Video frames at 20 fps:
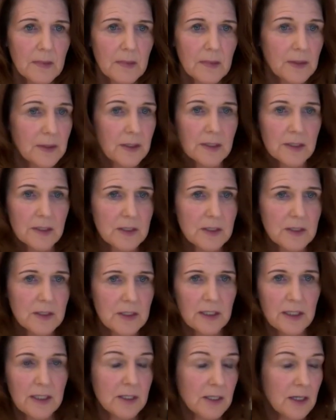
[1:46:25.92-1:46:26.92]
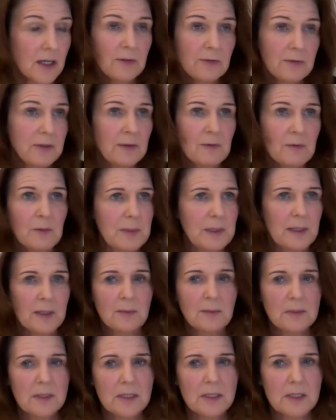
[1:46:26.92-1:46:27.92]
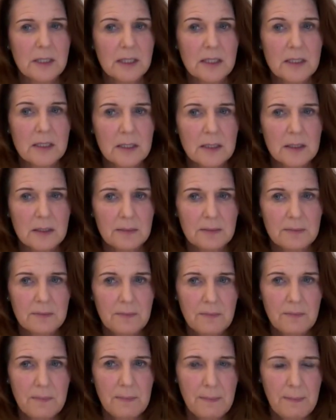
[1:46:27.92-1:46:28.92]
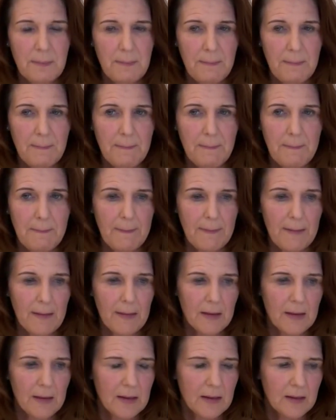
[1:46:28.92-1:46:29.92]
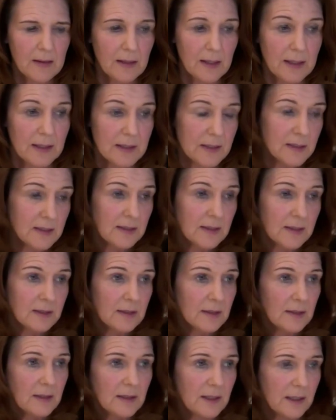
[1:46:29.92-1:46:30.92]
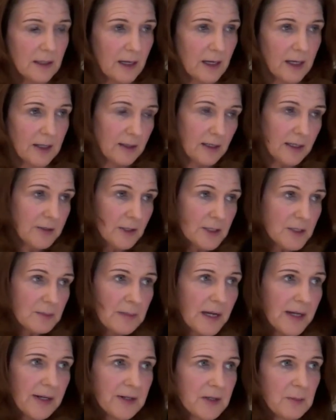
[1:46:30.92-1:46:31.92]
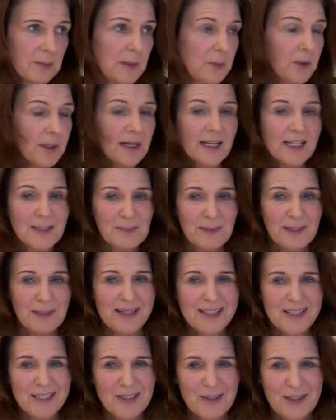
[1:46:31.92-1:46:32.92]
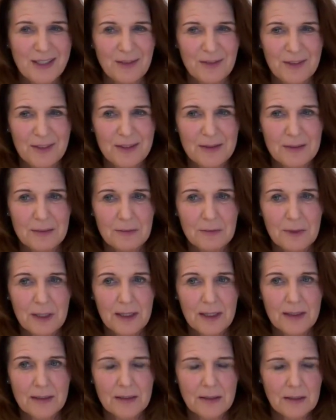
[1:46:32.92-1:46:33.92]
It doesn't change. I've never been able to change it. And it doesn't matter to me what explanation you give it, right?